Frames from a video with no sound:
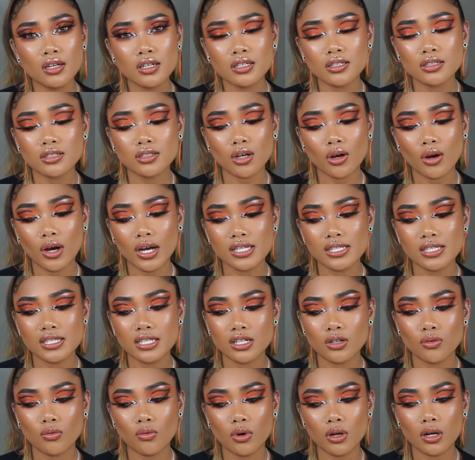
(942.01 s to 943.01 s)
So I
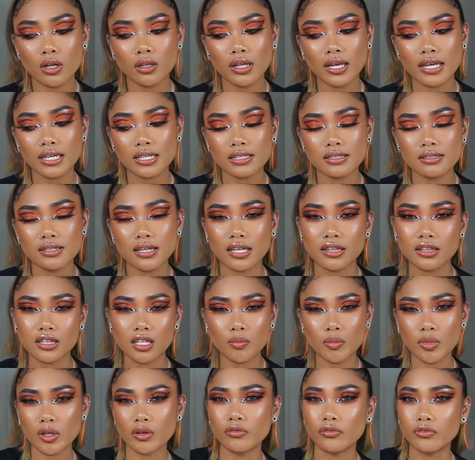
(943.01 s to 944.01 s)
didn't want to like get
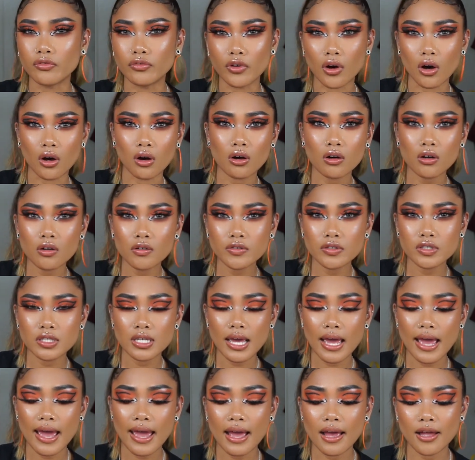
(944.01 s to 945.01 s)
them involved.
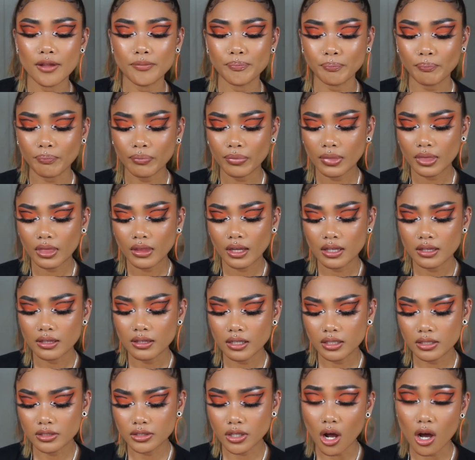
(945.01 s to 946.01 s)
And
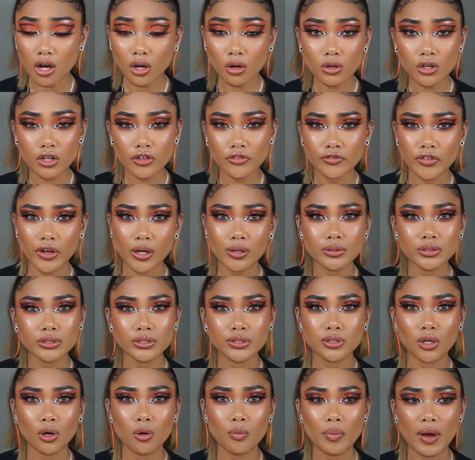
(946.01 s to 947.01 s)
the dog owner felt
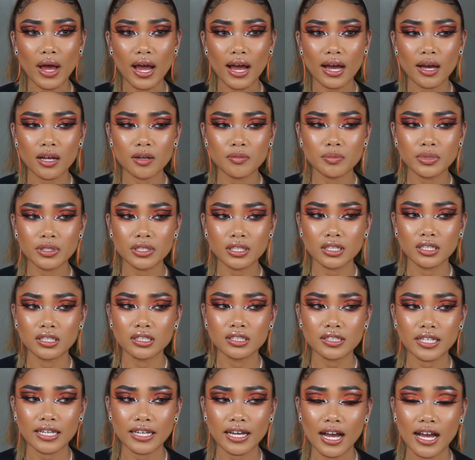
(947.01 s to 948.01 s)
so bad
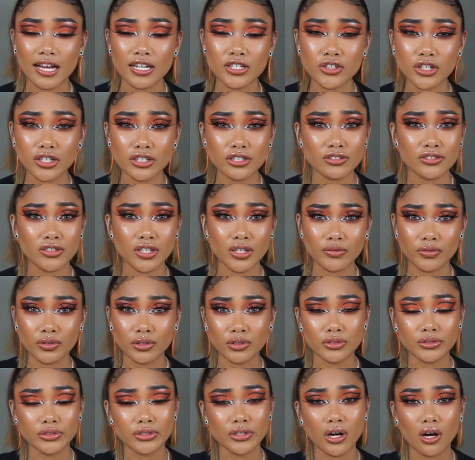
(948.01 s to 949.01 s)
because like I tried to save
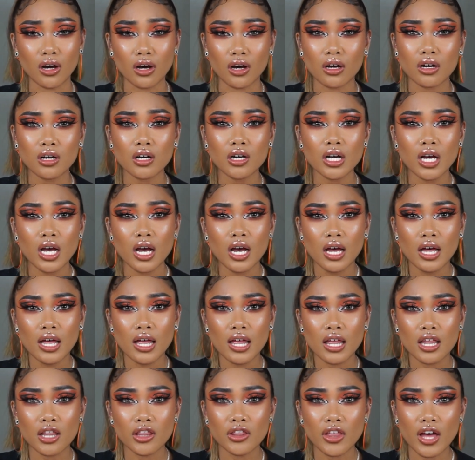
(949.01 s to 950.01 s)
her dog,
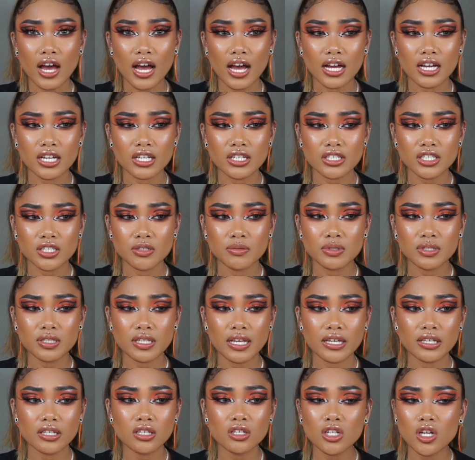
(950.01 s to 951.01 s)
that she was
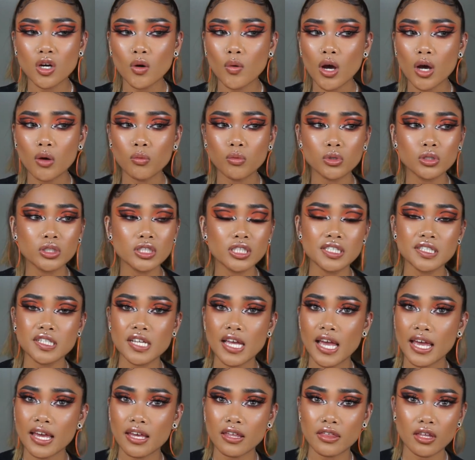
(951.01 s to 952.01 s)
like, you know what, we'll just
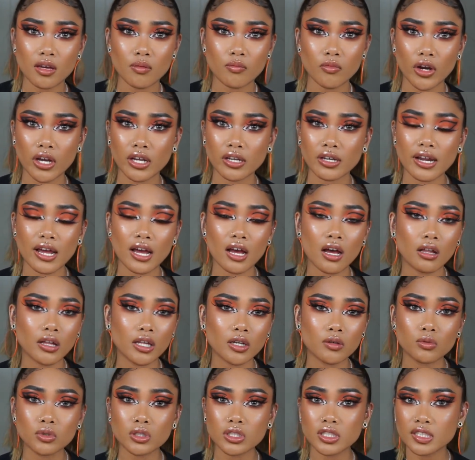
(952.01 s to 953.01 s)
take them right now.
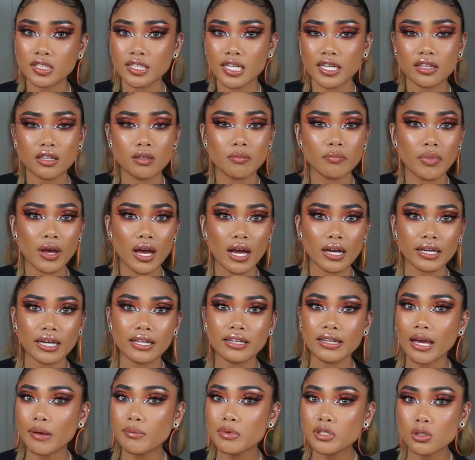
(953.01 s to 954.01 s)
Like, we'll just take them back.
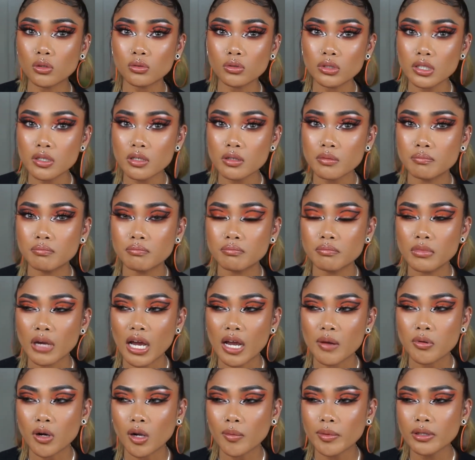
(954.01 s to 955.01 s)
And I was only,
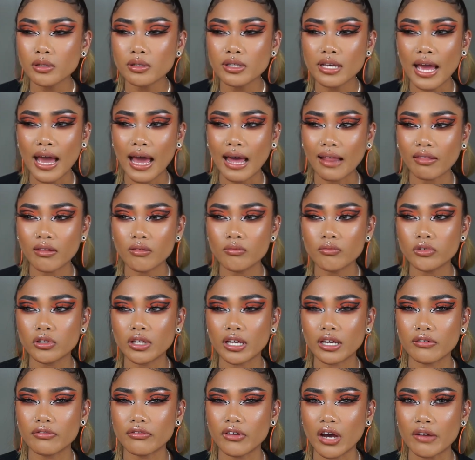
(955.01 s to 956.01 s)
I probably only had them for
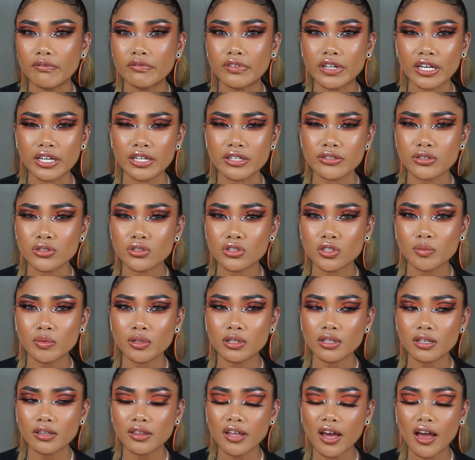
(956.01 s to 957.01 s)
like five days or something
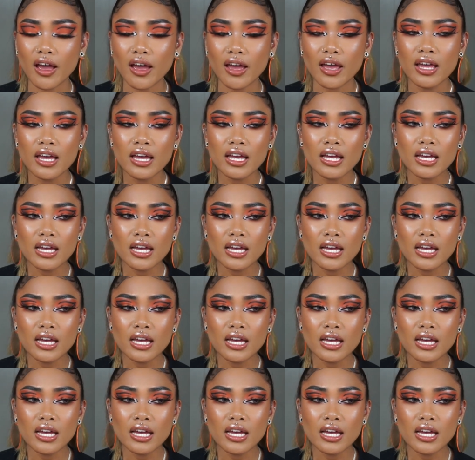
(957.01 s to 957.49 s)
like that.